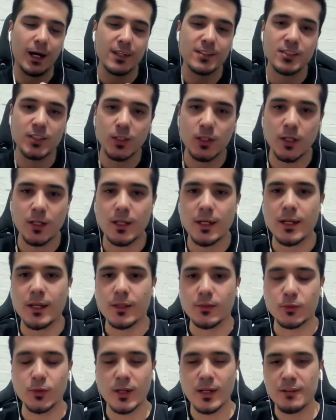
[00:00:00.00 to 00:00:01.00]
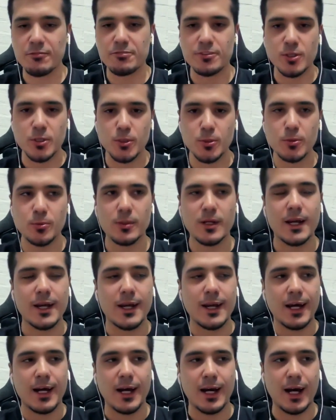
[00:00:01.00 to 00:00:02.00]
So there are a few.
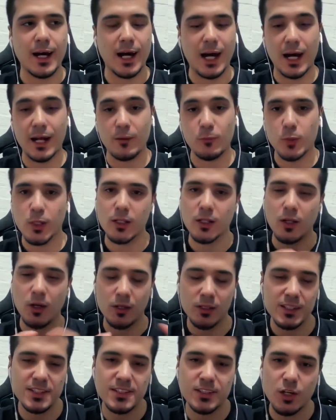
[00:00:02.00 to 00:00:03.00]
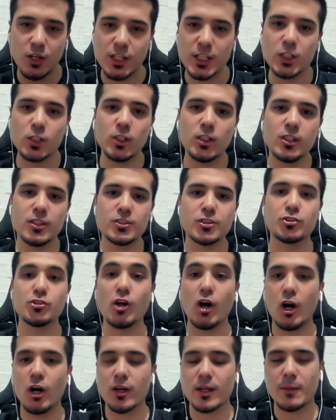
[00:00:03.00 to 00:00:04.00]
All these articles
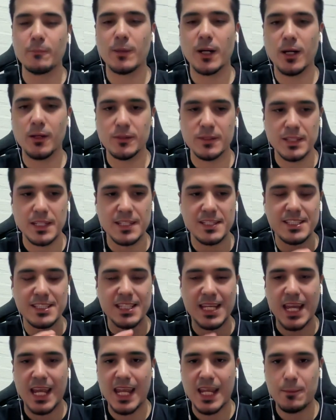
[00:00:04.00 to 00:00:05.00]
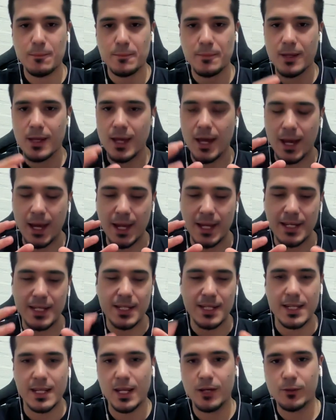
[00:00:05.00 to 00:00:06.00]
talk about the same
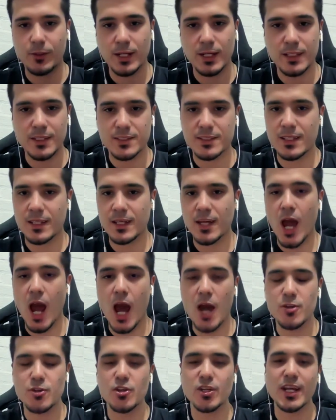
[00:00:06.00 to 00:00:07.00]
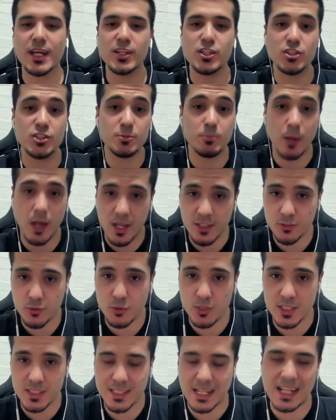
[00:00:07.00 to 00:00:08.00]
idea, right? How you can use
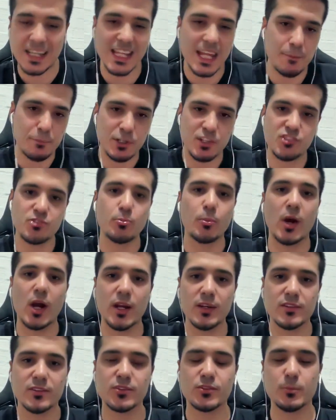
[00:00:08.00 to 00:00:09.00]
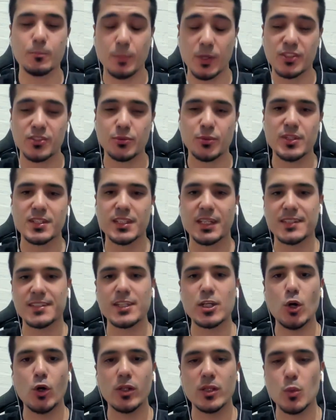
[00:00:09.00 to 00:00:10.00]
Postgres and leverage Postgres as
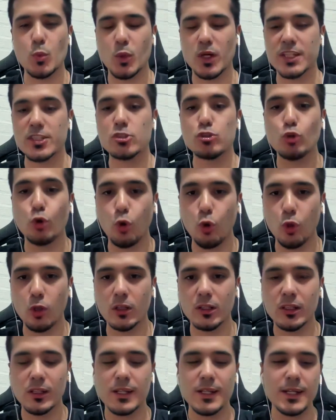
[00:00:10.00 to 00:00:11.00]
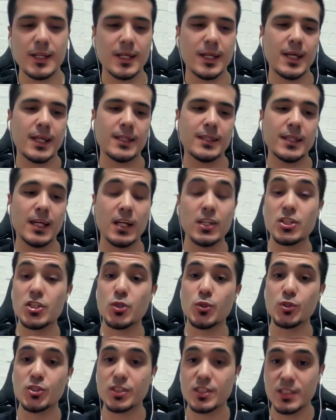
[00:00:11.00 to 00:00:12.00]
the only one tool that
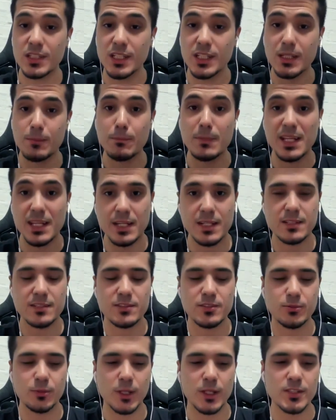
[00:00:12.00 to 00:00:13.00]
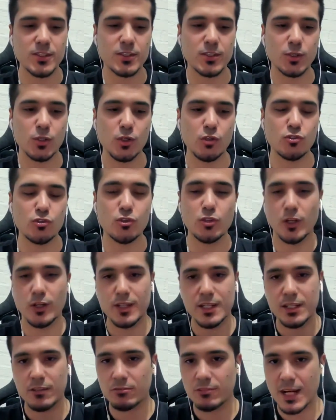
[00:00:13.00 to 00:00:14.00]
your team needs, right? So you don't
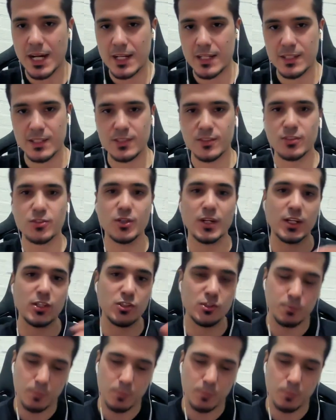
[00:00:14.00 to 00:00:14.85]
need Redis, you can use